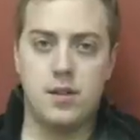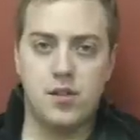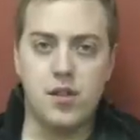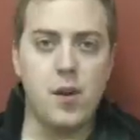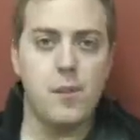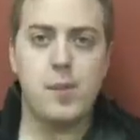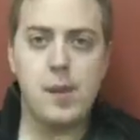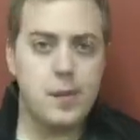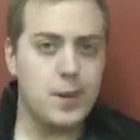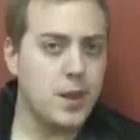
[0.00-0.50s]

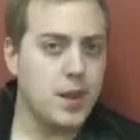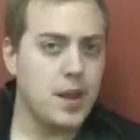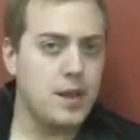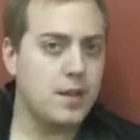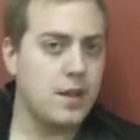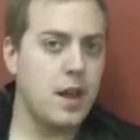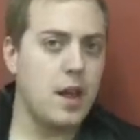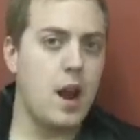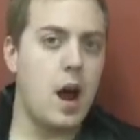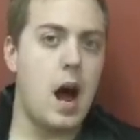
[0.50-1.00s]
Some people
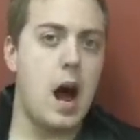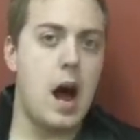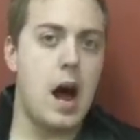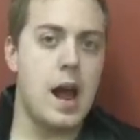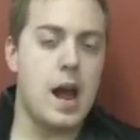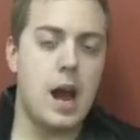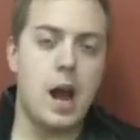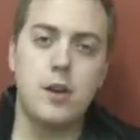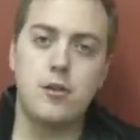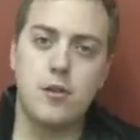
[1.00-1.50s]
think that
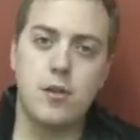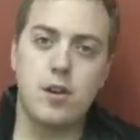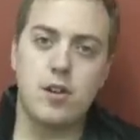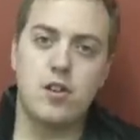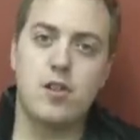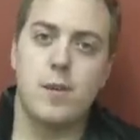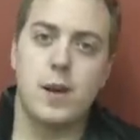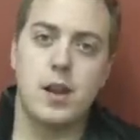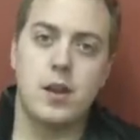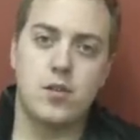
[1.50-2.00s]
I
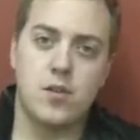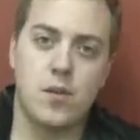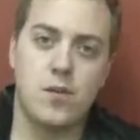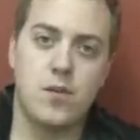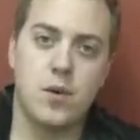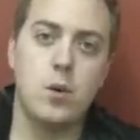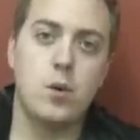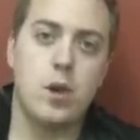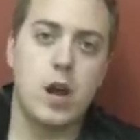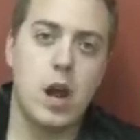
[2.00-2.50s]
underestimated
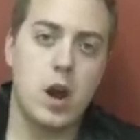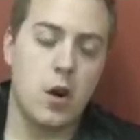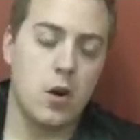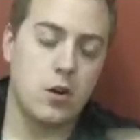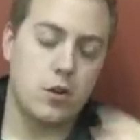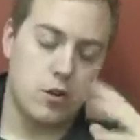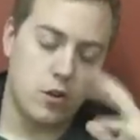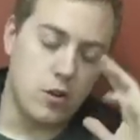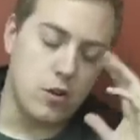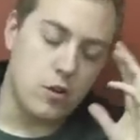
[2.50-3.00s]
some few
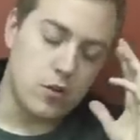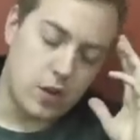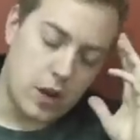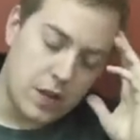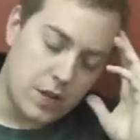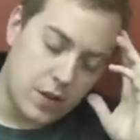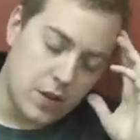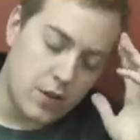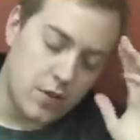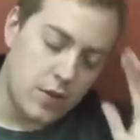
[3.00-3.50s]
characters
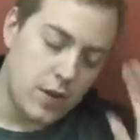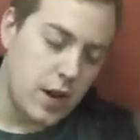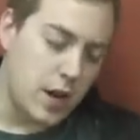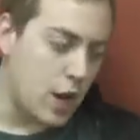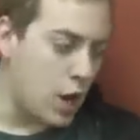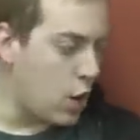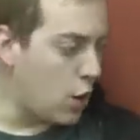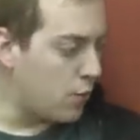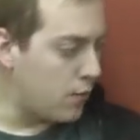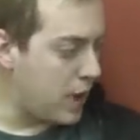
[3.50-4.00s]
in this
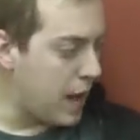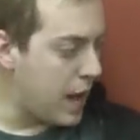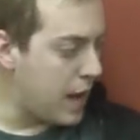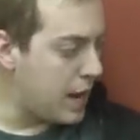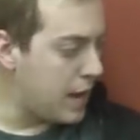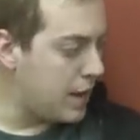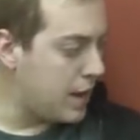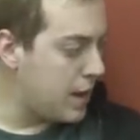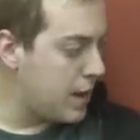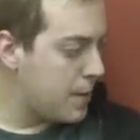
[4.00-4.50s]
video,
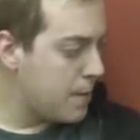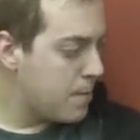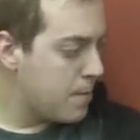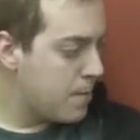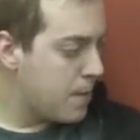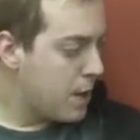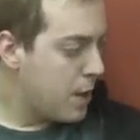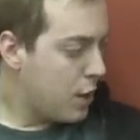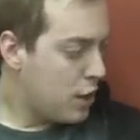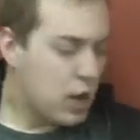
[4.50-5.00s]
and
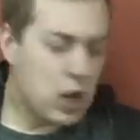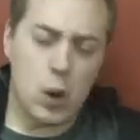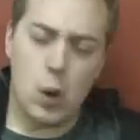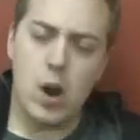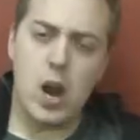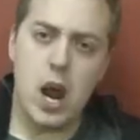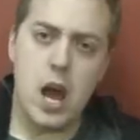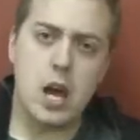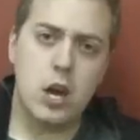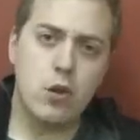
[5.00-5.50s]
you know
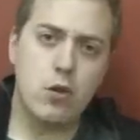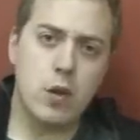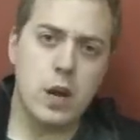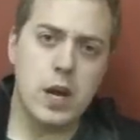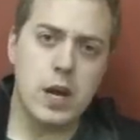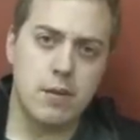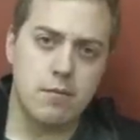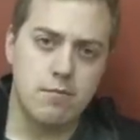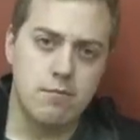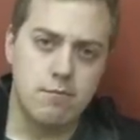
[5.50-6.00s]
what? I
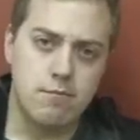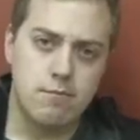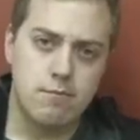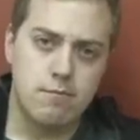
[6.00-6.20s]
agree.